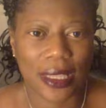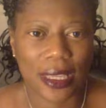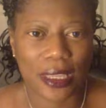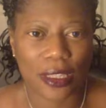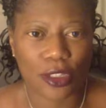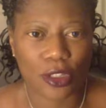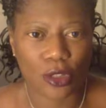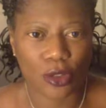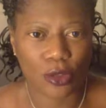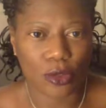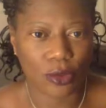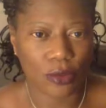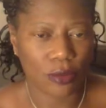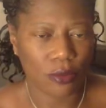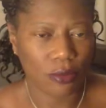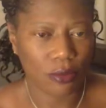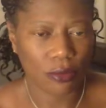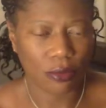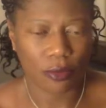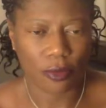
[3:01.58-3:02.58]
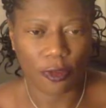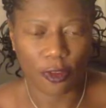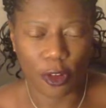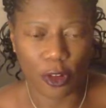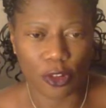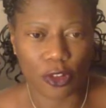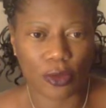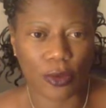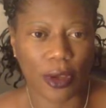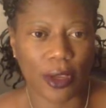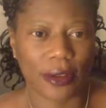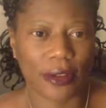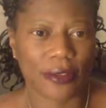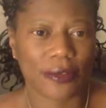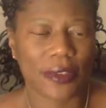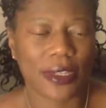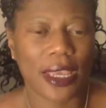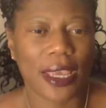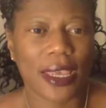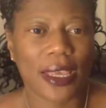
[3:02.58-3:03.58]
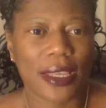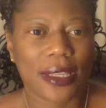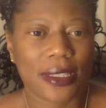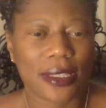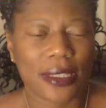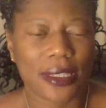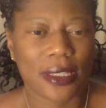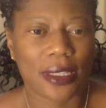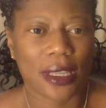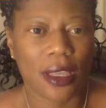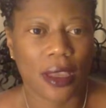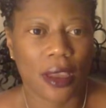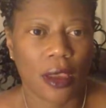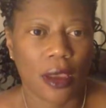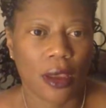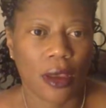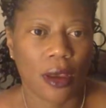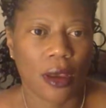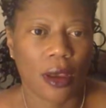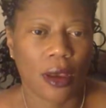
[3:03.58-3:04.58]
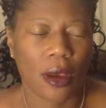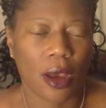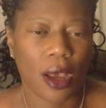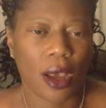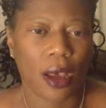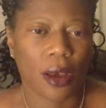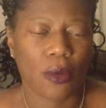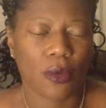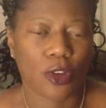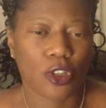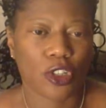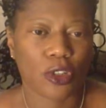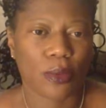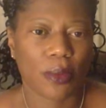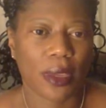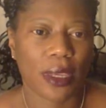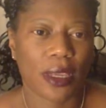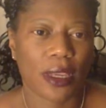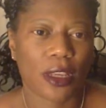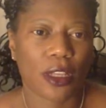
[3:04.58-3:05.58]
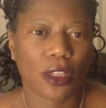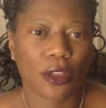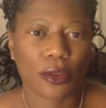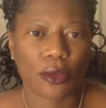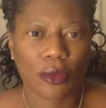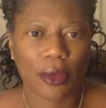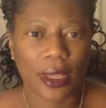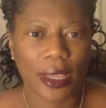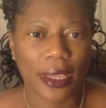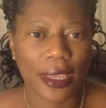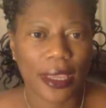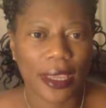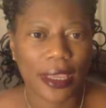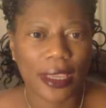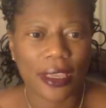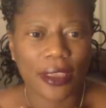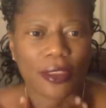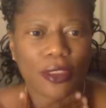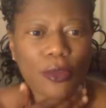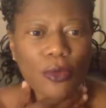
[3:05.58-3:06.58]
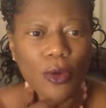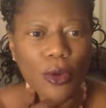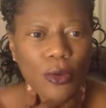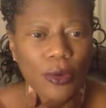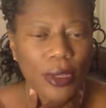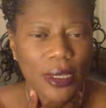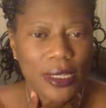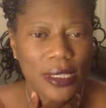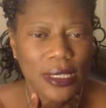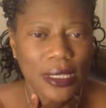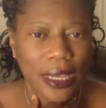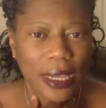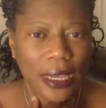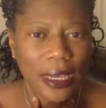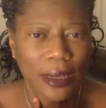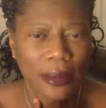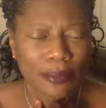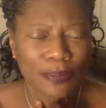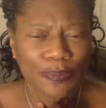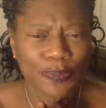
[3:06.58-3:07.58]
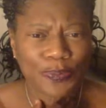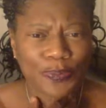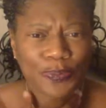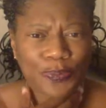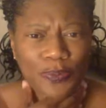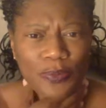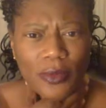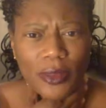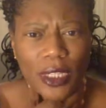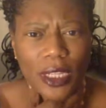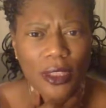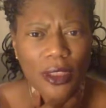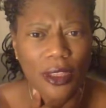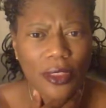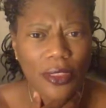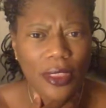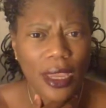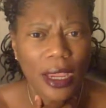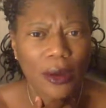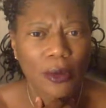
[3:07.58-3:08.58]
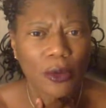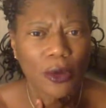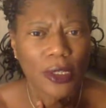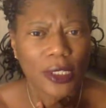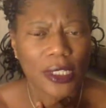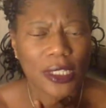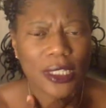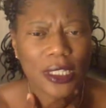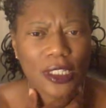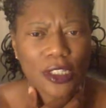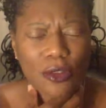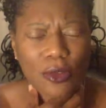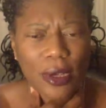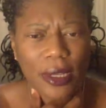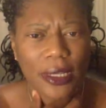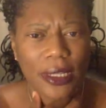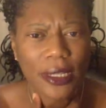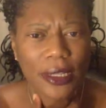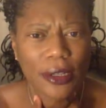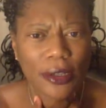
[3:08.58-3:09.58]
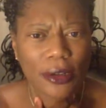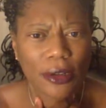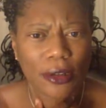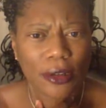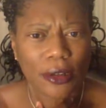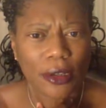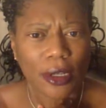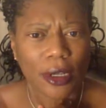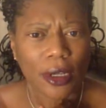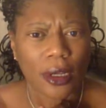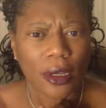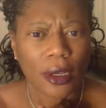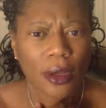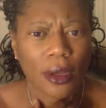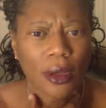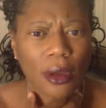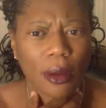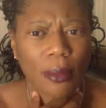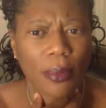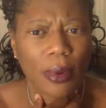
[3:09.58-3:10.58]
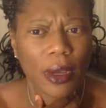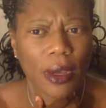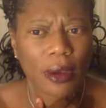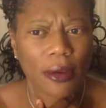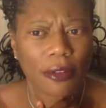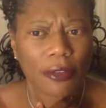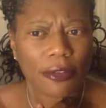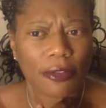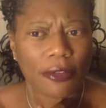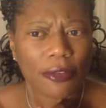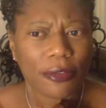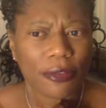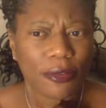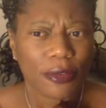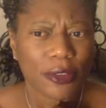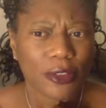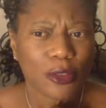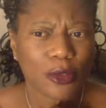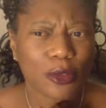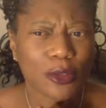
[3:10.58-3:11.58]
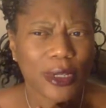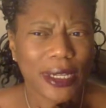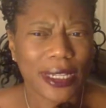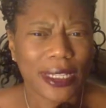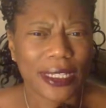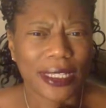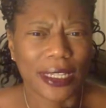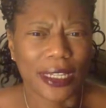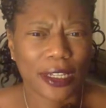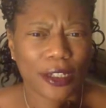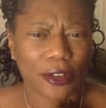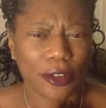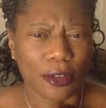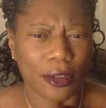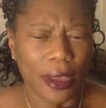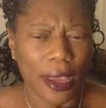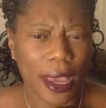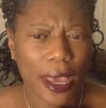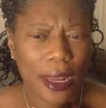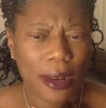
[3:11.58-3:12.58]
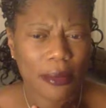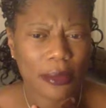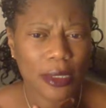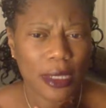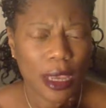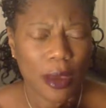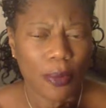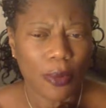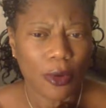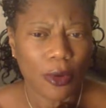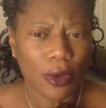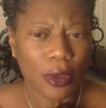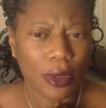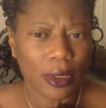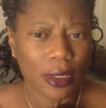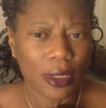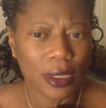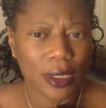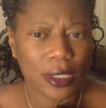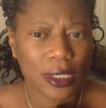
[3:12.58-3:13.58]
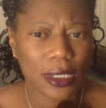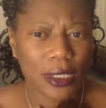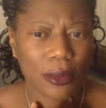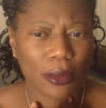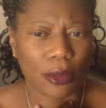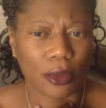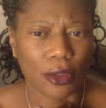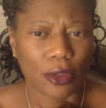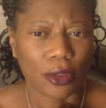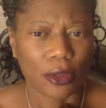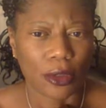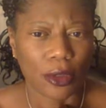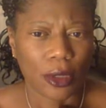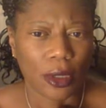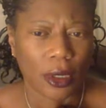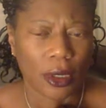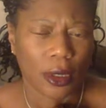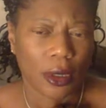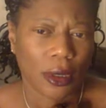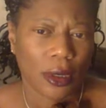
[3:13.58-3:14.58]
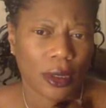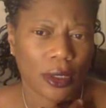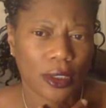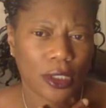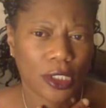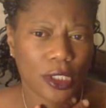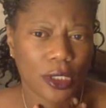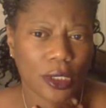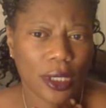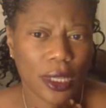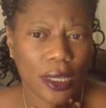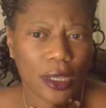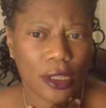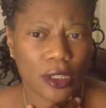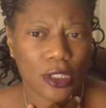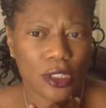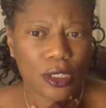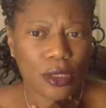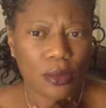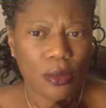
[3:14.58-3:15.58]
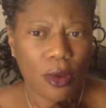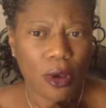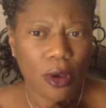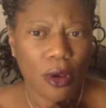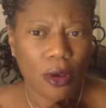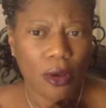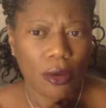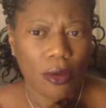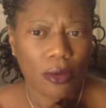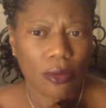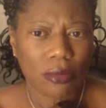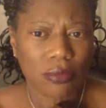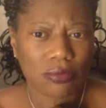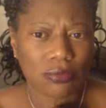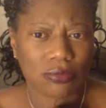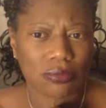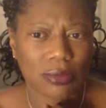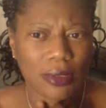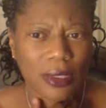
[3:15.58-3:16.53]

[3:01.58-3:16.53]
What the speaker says: they do first round of tests, which may include like a throat exam. The thyroid sits right here above or directly under the Adam's apple. It looks similar to like a small,